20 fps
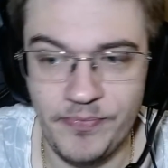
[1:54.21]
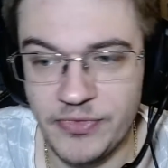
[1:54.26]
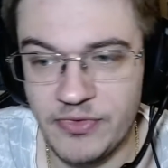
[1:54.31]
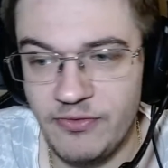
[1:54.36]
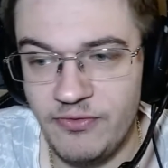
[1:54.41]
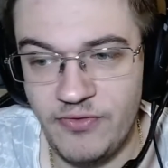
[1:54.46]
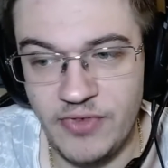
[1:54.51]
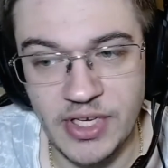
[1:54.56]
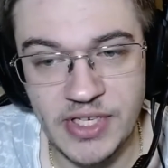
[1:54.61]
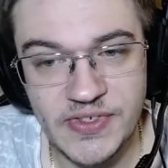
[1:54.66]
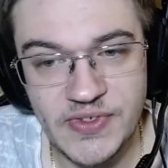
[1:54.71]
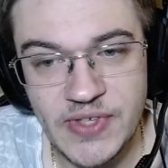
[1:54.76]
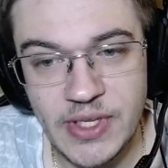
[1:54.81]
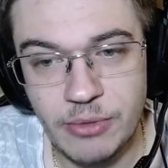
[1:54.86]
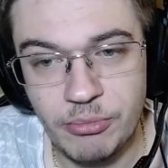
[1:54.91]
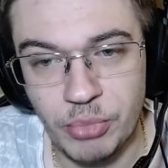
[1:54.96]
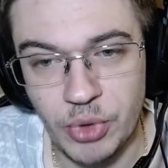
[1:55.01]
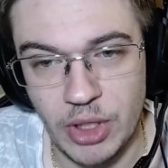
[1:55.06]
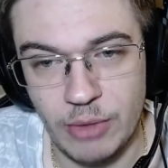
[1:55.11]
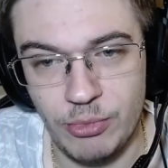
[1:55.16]
fix
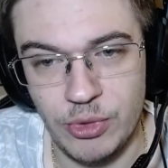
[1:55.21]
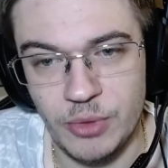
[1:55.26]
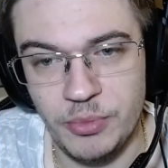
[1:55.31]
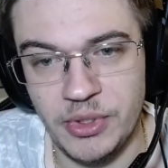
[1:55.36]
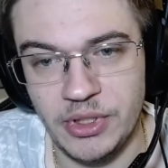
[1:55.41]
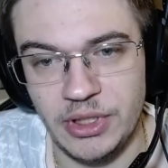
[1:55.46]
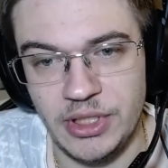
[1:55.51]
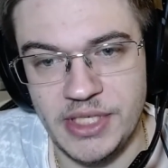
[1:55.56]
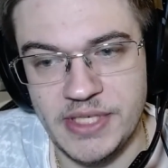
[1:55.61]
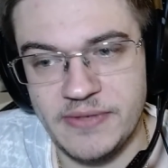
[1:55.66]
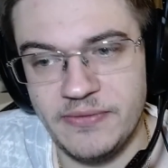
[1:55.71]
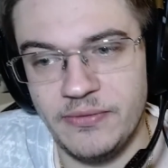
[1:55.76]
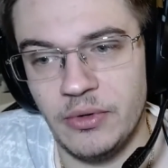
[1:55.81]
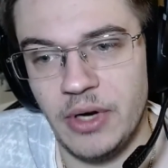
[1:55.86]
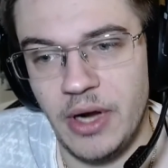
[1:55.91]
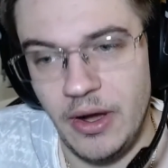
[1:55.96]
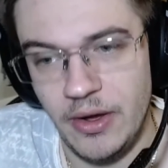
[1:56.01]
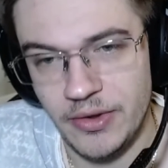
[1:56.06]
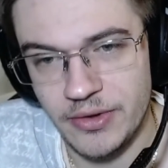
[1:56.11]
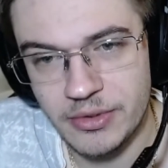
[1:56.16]
that problem at least for
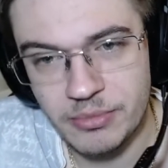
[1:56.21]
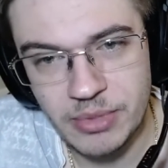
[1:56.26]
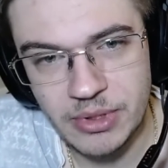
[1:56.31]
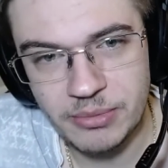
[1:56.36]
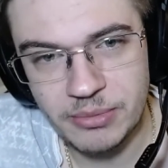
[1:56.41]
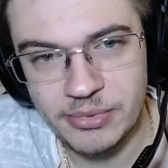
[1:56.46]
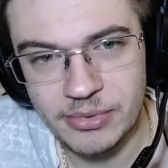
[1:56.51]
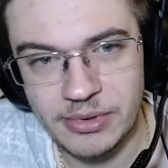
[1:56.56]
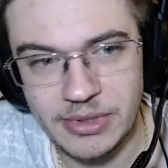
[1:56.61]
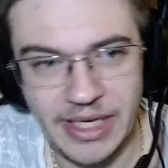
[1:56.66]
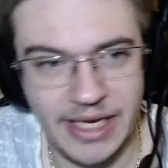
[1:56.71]
other people.